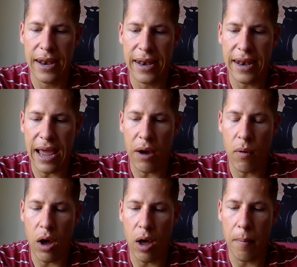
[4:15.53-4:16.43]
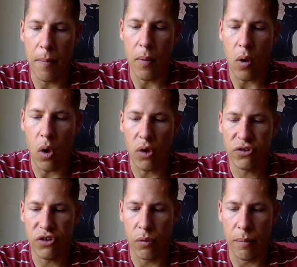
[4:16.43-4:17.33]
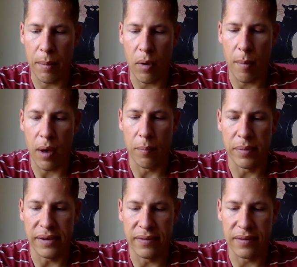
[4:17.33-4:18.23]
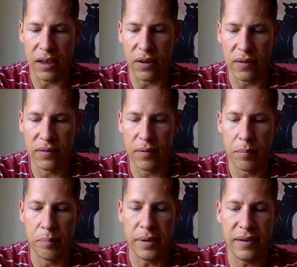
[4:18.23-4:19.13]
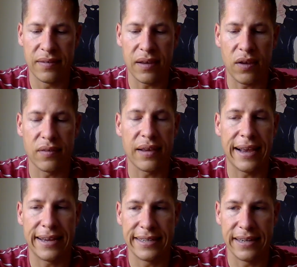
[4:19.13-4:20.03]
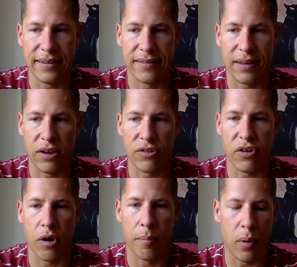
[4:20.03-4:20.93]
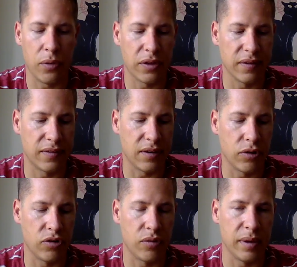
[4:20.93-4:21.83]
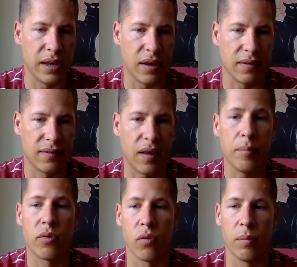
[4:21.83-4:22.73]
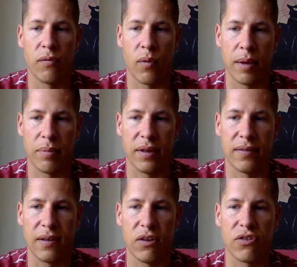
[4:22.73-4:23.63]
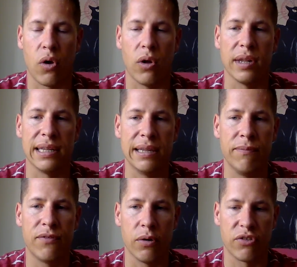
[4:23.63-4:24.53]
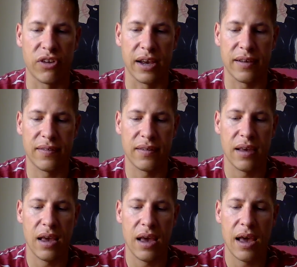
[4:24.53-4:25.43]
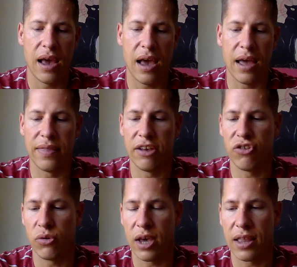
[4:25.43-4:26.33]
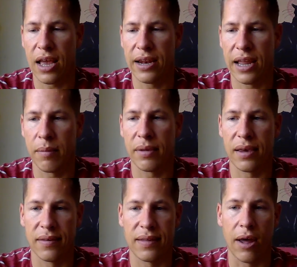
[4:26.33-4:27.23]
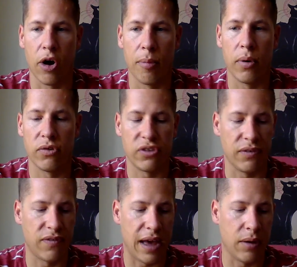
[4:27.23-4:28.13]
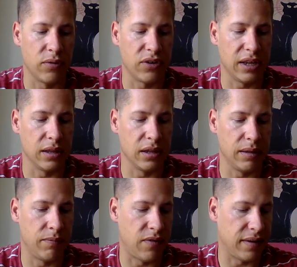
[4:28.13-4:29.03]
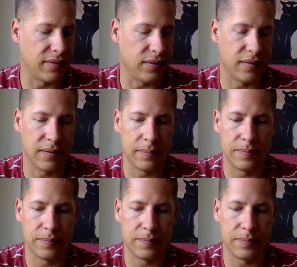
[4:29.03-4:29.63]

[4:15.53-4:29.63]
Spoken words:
Now, also remember about B cells. B cells and T cells are both considered to be a subgroup of white blood cells called lymphocytes. And they do get that name because they are mostly found in the lymph vessels.